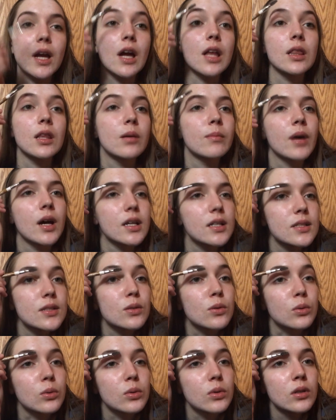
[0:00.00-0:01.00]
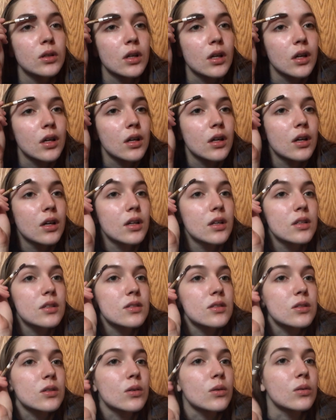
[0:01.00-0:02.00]
alum high school.
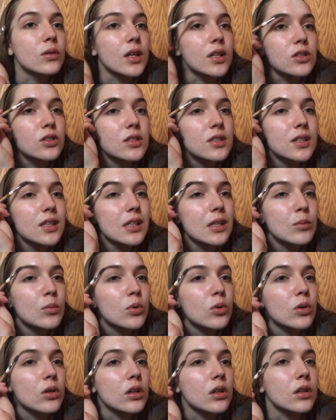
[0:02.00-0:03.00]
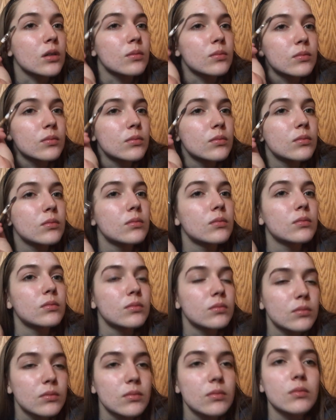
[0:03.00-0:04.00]
So like just getting more
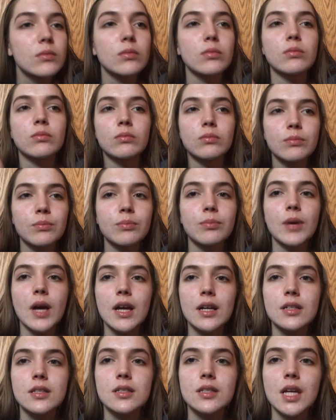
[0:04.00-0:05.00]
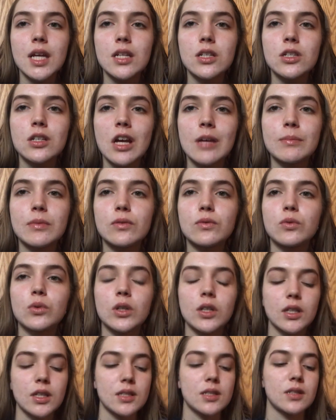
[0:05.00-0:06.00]
backstage type of
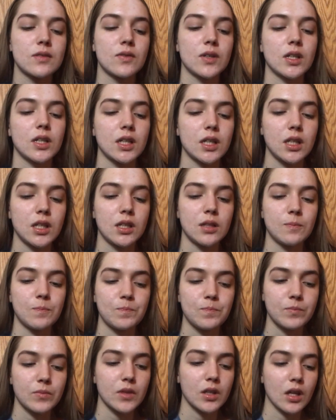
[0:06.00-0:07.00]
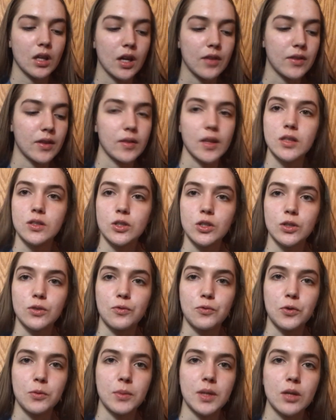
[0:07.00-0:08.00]
work is I think that's
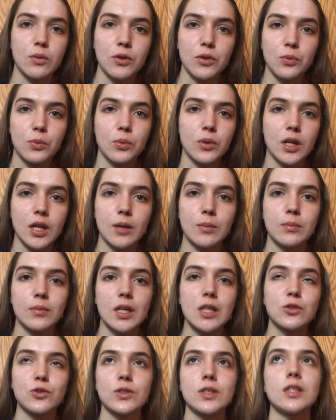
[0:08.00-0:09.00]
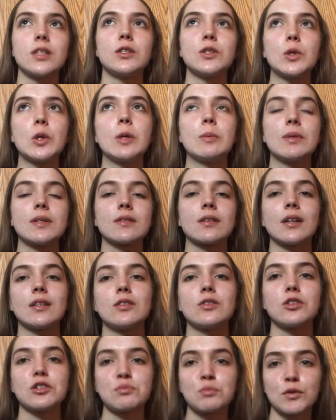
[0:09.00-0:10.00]
good for me with what I'm interested in doing
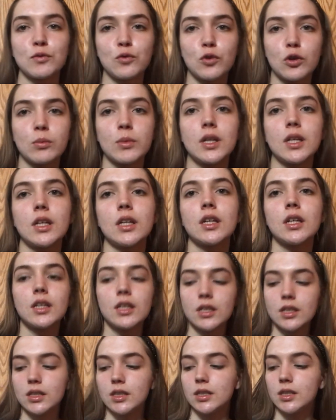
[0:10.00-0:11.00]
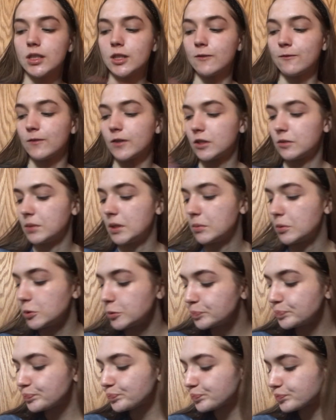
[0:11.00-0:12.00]
besides just performing in front of people.